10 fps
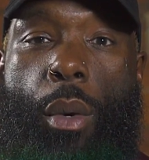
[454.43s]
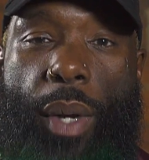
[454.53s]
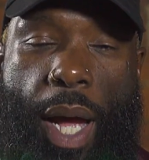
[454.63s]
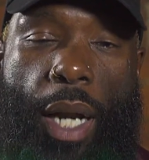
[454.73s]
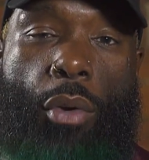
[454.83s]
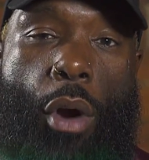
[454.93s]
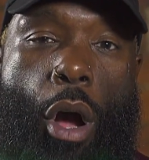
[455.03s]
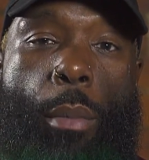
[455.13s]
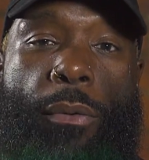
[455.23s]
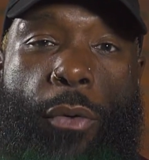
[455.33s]
We got to
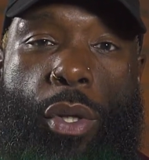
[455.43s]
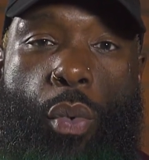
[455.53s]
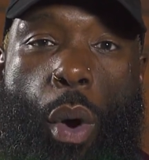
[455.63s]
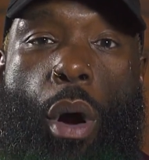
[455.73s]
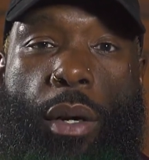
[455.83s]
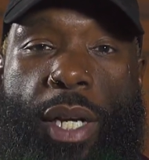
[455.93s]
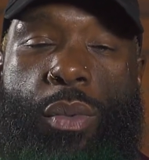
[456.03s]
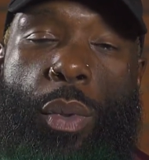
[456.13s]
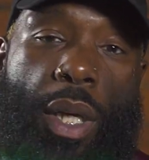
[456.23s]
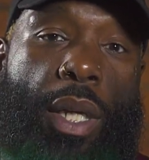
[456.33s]
crawl before you walk.
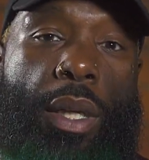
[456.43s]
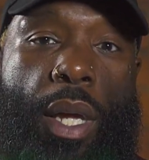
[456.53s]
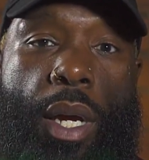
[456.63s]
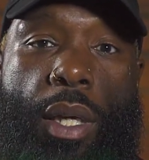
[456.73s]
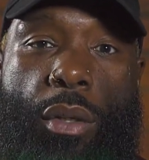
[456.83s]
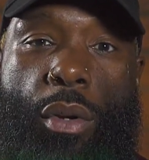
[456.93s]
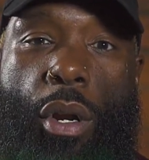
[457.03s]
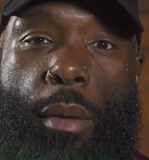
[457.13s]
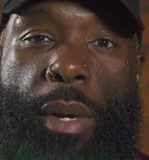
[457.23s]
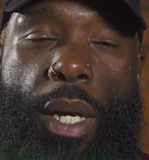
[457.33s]
That's with anything. You know
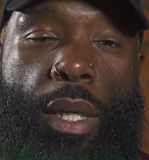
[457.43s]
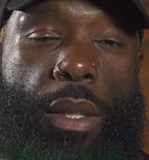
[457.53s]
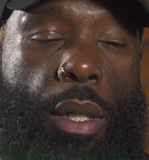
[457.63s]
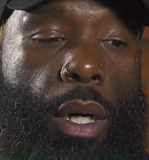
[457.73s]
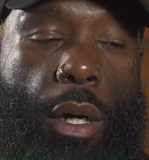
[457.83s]
what I mean?